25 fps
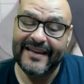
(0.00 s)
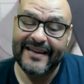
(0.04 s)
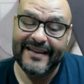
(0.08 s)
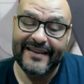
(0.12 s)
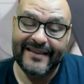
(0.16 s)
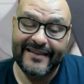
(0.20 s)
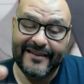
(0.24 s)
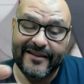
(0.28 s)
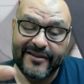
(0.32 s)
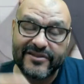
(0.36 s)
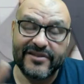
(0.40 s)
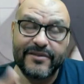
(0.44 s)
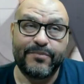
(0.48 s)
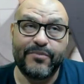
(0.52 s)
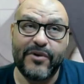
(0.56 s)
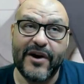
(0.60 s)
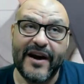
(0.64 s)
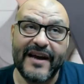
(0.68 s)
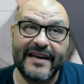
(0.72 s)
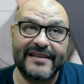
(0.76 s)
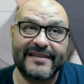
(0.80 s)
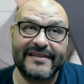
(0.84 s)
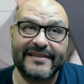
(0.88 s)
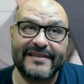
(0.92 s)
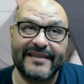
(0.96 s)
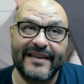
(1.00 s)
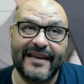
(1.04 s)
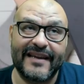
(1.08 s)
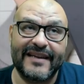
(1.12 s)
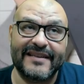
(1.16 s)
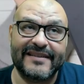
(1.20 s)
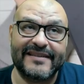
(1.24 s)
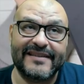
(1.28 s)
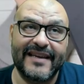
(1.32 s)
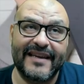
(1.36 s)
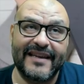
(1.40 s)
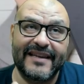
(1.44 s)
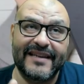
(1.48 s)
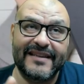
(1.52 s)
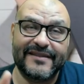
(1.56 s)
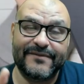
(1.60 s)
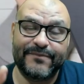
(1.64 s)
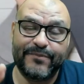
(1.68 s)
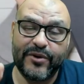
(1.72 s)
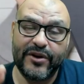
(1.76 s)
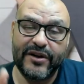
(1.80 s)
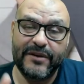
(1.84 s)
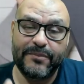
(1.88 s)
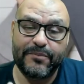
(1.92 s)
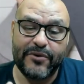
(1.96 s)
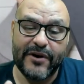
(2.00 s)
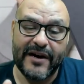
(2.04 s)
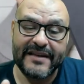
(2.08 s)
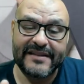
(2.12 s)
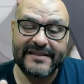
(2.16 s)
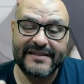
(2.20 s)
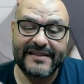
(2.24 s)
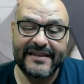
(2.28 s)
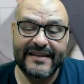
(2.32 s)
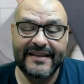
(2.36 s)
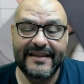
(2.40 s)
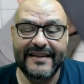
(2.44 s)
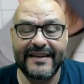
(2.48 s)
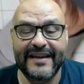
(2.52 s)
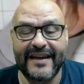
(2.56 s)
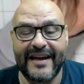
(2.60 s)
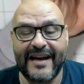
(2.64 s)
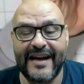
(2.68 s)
There's a price. Like I said, it's pretty pricey.